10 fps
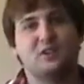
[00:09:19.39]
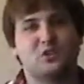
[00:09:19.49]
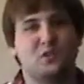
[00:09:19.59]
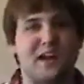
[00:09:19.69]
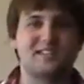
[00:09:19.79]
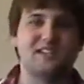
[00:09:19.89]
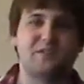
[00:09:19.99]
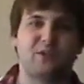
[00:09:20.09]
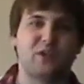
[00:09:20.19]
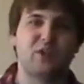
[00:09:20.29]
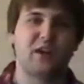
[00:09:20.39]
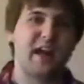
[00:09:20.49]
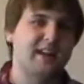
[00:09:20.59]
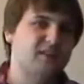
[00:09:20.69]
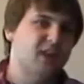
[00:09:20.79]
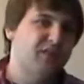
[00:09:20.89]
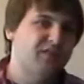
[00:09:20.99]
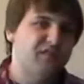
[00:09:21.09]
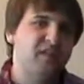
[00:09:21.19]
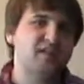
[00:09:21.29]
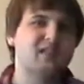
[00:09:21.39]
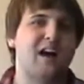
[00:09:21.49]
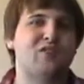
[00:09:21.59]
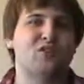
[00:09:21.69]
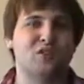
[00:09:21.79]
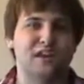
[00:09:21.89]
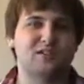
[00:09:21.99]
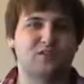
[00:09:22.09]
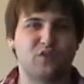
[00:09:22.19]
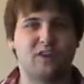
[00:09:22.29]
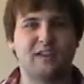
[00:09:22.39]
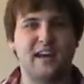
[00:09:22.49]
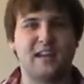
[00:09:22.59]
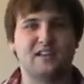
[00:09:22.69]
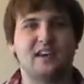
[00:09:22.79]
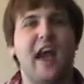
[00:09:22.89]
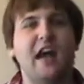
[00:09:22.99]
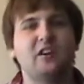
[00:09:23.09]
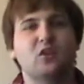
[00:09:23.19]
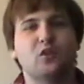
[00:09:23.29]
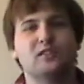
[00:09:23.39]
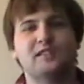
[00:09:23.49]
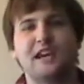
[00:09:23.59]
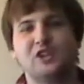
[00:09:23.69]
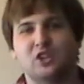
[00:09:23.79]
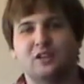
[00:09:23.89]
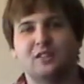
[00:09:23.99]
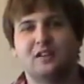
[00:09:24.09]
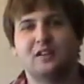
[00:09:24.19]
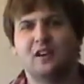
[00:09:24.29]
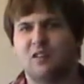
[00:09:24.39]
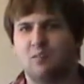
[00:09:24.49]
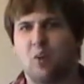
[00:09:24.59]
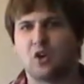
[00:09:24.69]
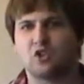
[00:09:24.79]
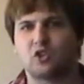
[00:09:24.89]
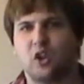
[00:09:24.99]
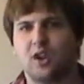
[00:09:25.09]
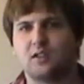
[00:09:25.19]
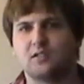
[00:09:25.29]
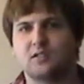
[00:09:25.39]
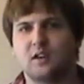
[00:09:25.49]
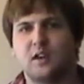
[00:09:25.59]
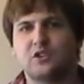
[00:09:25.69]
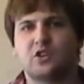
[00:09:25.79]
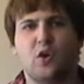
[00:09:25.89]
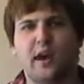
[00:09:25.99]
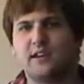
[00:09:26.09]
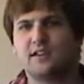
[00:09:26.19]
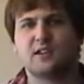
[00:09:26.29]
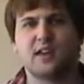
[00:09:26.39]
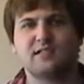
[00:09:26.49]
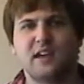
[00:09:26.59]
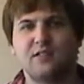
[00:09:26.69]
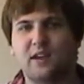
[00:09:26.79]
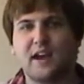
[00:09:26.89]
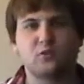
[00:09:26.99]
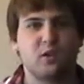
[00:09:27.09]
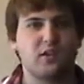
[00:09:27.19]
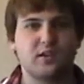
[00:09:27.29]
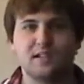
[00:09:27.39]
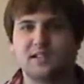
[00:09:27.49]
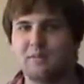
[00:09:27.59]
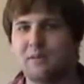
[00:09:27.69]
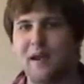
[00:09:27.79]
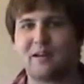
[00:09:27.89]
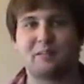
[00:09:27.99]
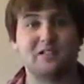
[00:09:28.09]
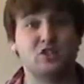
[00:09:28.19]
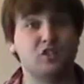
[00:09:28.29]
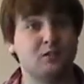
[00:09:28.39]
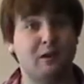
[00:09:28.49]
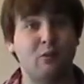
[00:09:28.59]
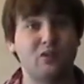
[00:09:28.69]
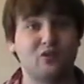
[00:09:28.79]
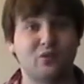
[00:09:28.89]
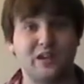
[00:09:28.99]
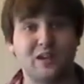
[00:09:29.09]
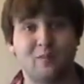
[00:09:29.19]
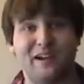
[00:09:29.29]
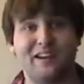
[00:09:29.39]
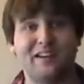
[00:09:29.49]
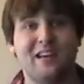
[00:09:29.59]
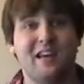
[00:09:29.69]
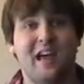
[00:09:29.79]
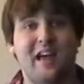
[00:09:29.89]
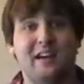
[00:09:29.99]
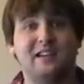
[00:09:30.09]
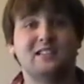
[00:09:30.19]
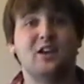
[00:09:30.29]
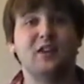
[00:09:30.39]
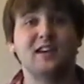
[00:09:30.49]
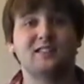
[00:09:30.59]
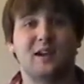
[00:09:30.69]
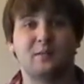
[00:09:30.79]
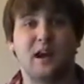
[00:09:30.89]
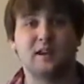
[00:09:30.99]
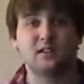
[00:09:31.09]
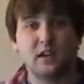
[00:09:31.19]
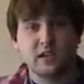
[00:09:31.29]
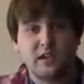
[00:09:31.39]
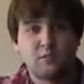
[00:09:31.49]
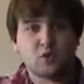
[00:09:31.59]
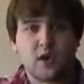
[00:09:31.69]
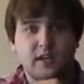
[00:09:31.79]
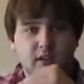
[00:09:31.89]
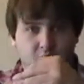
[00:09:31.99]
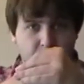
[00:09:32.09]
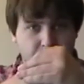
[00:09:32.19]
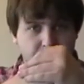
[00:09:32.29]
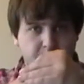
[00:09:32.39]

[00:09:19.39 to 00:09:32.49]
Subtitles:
So that's it for your guys' philosophical lesson for today, the categorization of martial arts. So go ahead, discuss that if you guys want. You can send me back messages about what you think about it. And until next time, guys, keep training hard.